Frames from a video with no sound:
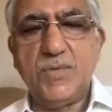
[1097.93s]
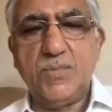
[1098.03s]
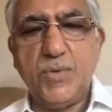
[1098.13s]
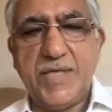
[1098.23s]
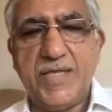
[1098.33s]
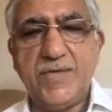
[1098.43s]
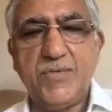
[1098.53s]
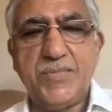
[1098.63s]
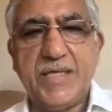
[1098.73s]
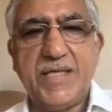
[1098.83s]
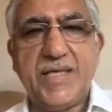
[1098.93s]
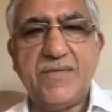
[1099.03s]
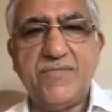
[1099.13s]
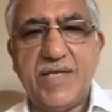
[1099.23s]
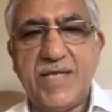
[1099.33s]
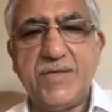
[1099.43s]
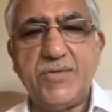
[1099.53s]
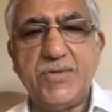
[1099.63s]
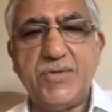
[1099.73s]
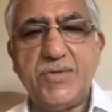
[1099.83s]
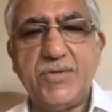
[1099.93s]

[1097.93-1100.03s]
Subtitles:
bony opening and a very good